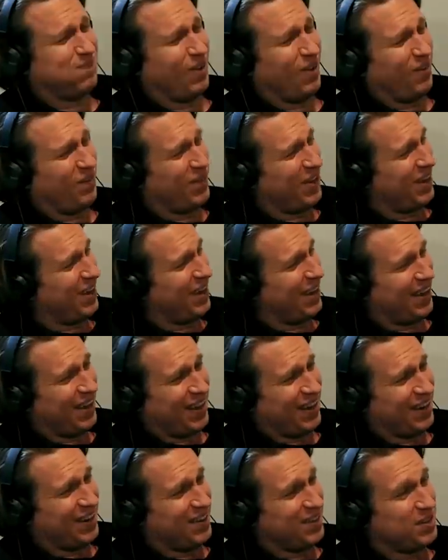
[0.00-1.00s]
Oh my
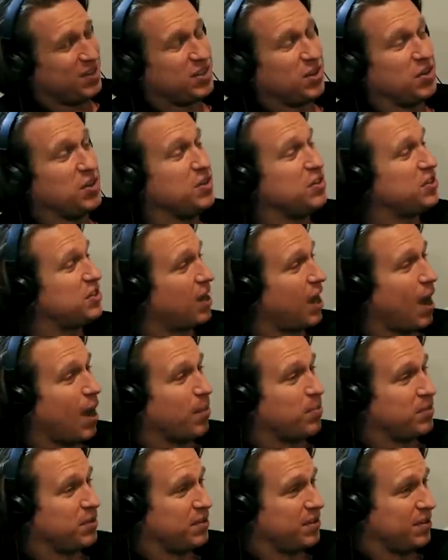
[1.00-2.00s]
God. So you
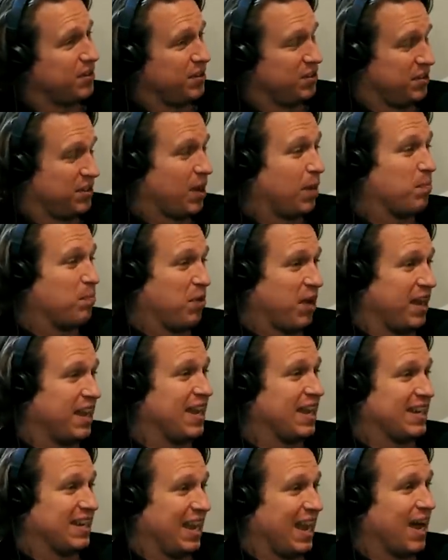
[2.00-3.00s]
stopped you stopped
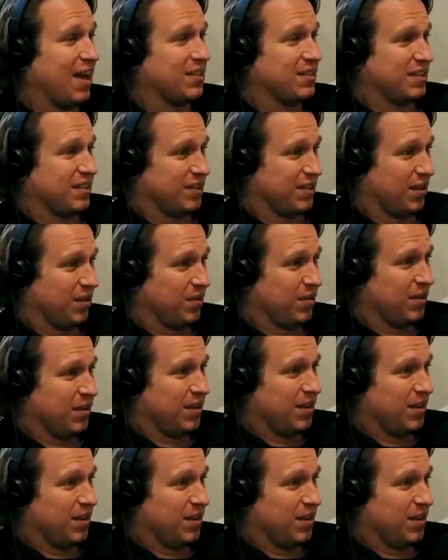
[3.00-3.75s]
breaking into houses though.